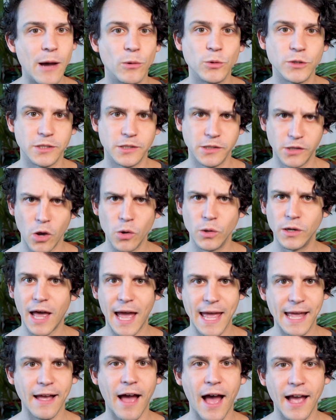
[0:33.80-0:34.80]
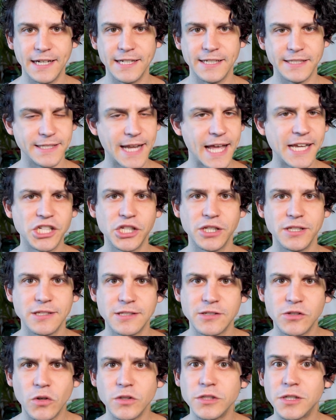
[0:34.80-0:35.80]
out low-lying island
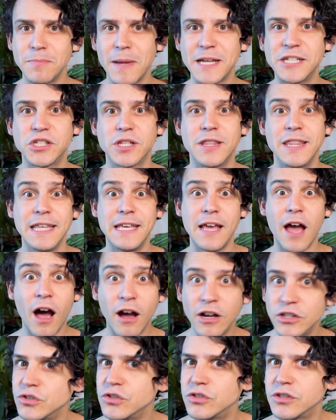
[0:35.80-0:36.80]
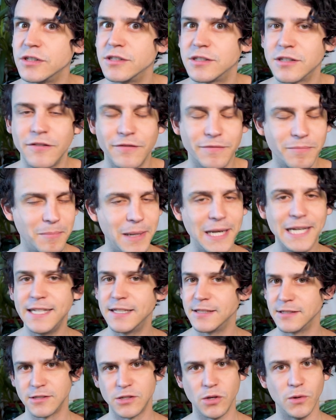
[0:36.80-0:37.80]
nations, not to mention the hundreds of
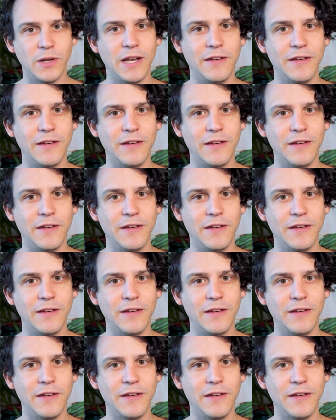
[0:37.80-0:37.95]
millions who